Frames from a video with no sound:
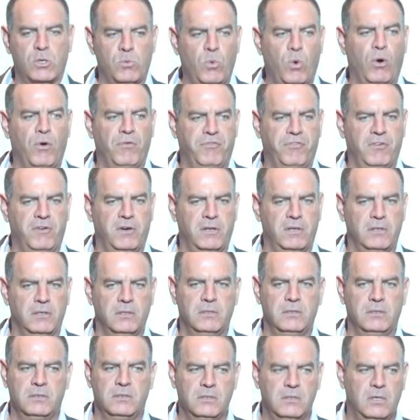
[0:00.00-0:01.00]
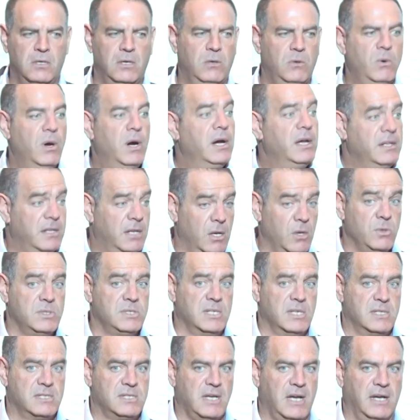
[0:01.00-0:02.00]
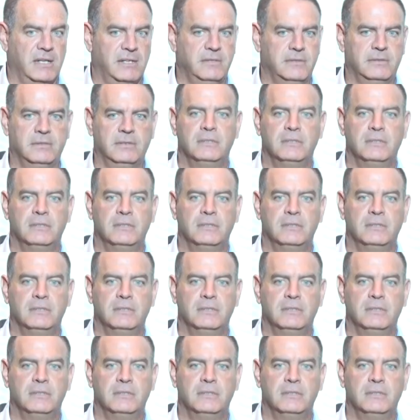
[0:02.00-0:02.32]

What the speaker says: warfare, we're in the losing side.